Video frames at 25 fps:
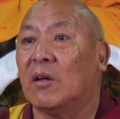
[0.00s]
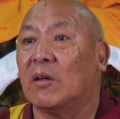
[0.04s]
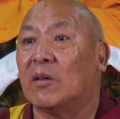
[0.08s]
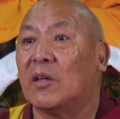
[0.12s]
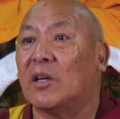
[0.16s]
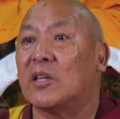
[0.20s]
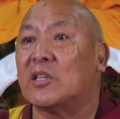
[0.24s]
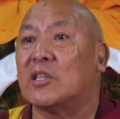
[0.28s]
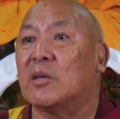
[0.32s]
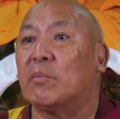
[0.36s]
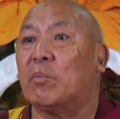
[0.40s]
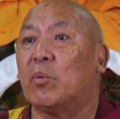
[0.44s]

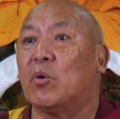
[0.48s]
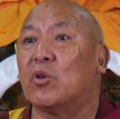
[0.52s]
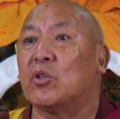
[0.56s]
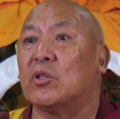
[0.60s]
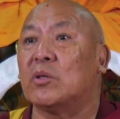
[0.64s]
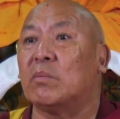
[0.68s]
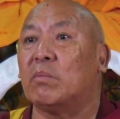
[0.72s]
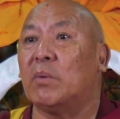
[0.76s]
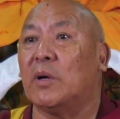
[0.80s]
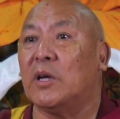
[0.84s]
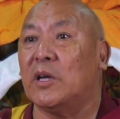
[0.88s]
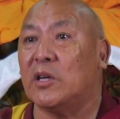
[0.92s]
there is a
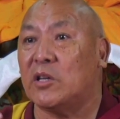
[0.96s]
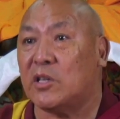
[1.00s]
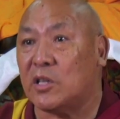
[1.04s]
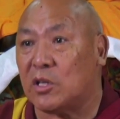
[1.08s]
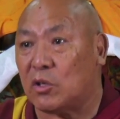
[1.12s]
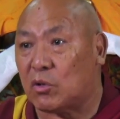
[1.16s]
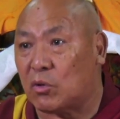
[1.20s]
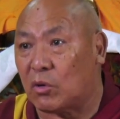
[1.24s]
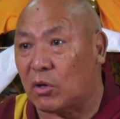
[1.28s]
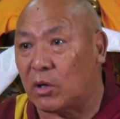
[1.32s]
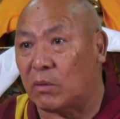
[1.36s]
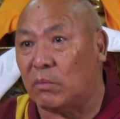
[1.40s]

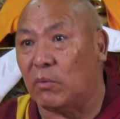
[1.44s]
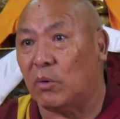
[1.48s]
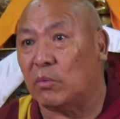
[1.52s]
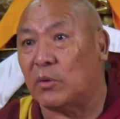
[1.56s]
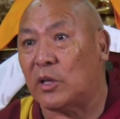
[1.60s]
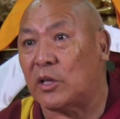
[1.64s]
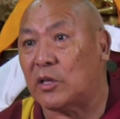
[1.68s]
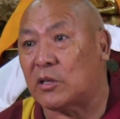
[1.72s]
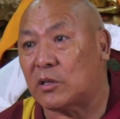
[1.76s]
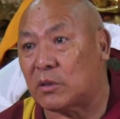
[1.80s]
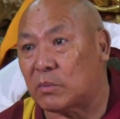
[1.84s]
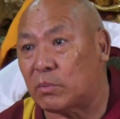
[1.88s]
possibility to remove
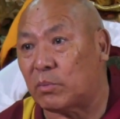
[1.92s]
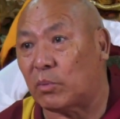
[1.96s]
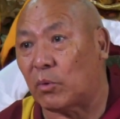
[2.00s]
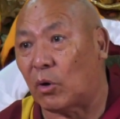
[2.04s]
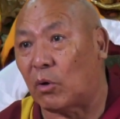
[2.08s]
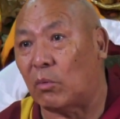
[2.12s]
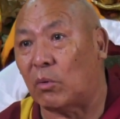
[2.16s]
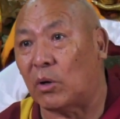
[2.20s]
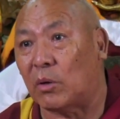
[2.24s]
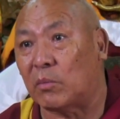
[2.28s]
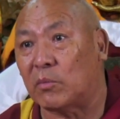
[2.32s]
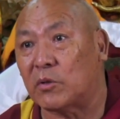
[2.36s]
these
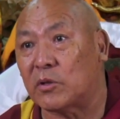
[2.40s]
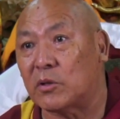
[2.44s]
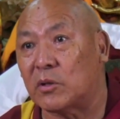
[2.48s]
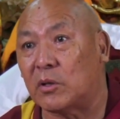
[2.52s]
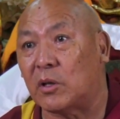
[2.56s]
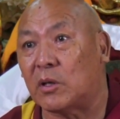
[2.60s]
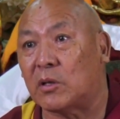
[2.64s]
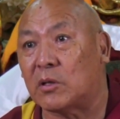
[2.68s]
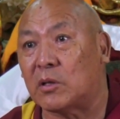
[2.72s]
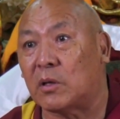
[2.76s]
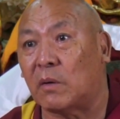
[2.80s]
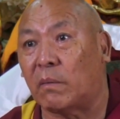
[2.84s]
problems,
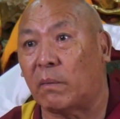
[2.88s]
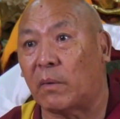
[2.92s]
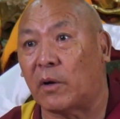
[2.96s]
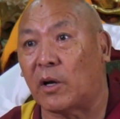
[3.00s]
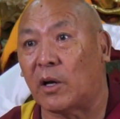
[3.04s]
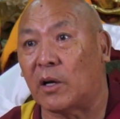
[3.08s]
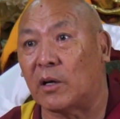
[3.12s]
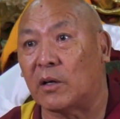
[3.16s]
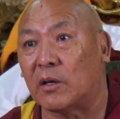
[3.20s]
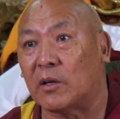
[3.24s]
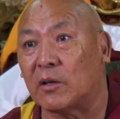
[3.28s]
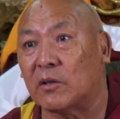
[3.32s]
these
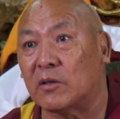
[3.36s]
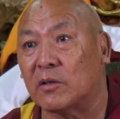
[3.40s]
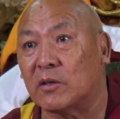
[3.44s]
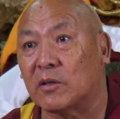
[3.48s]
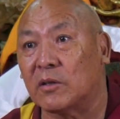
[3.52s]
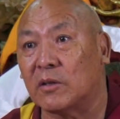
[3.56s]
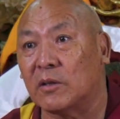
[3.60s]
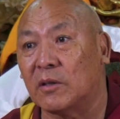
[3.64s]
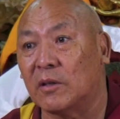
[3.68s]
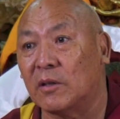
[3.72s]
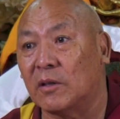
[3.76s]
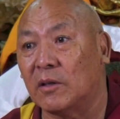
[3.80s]
difficulties,